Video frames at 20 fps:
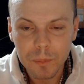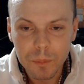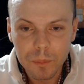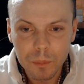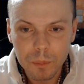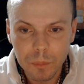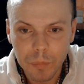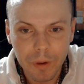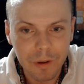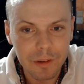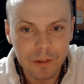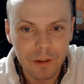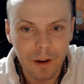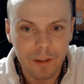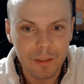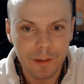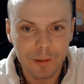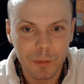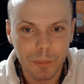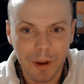but not
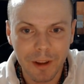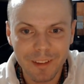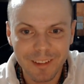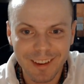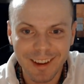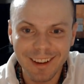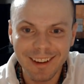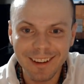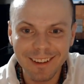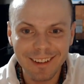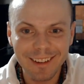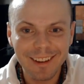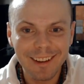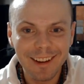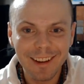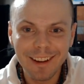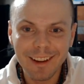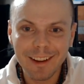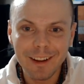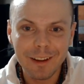this month.
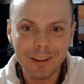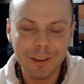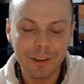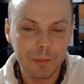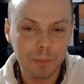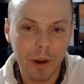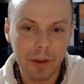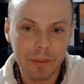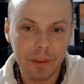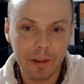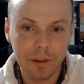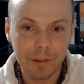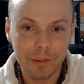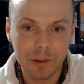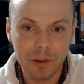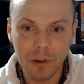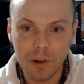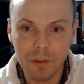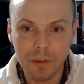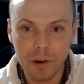This month I'll just
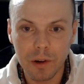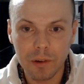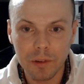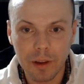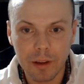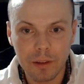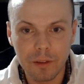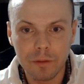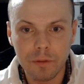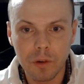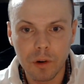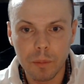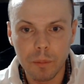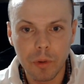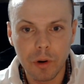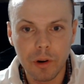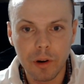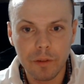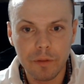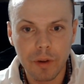go over like the full
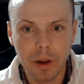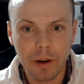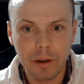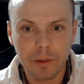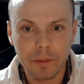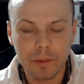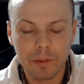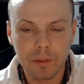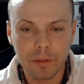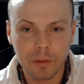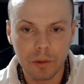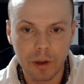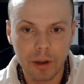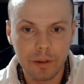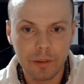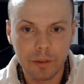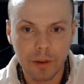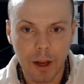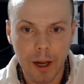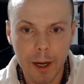moon effects for each
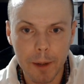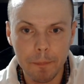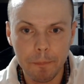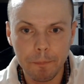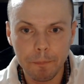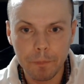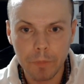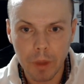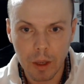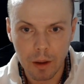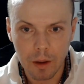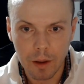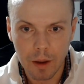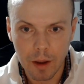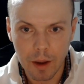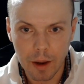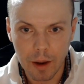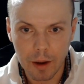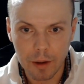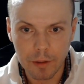sign,
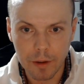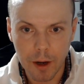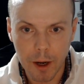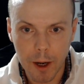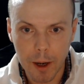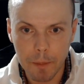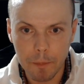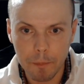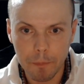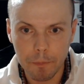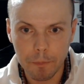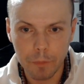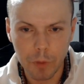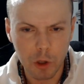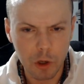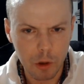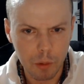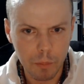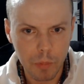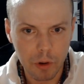and the
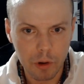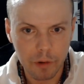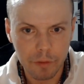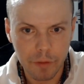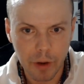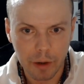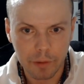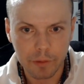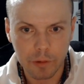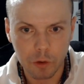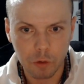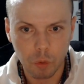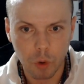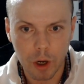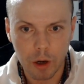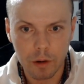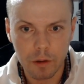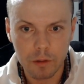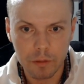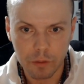new moon effects as
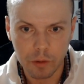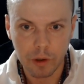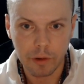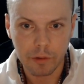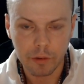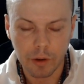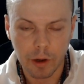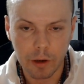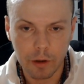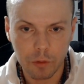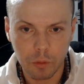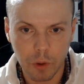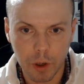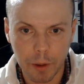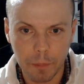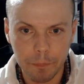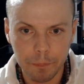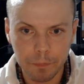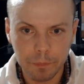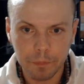well for each sign as well.
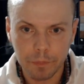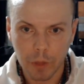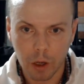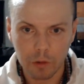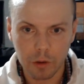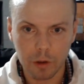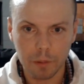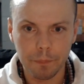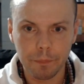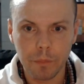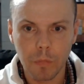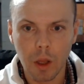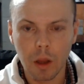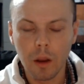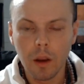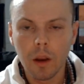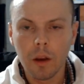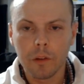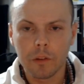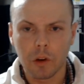I'll do.
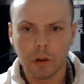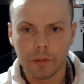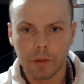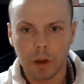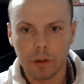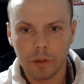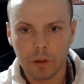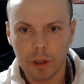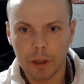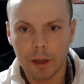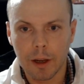So essentially,